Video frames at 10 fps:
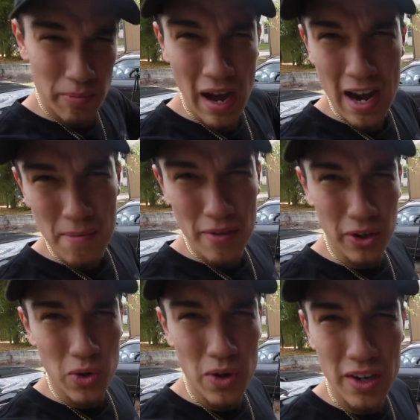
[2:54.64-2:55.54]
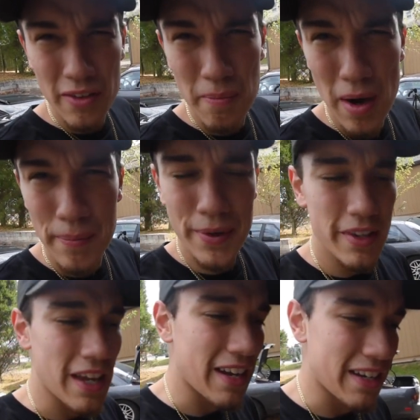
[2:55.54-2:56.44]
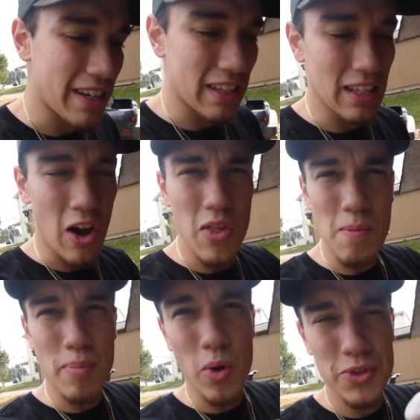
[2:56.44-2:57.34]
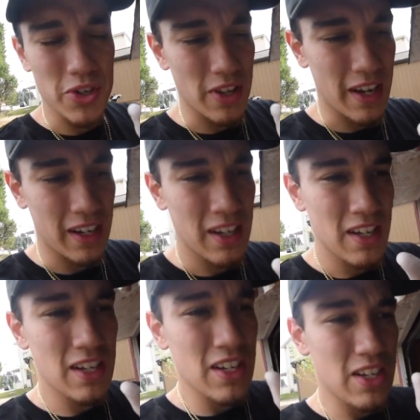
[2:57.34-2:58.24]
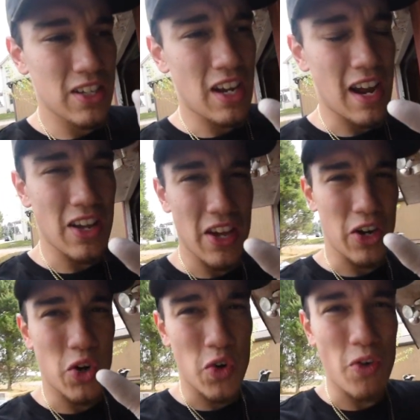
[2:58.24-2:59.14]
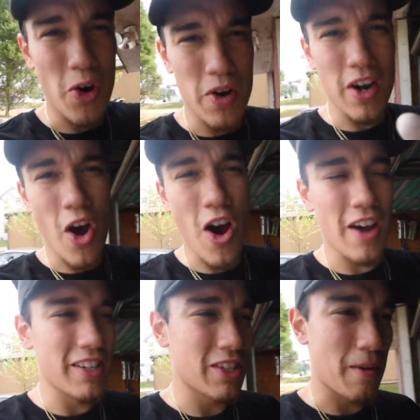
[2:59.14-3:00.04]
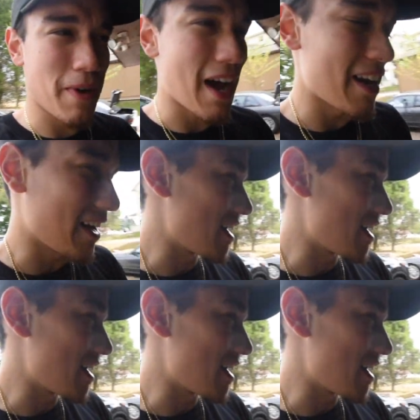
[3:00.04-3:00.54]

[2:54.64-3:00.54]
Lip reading: the bottom of the corner of the bumper that it, all the bolts are like kind of like corroded on, so I'm kind of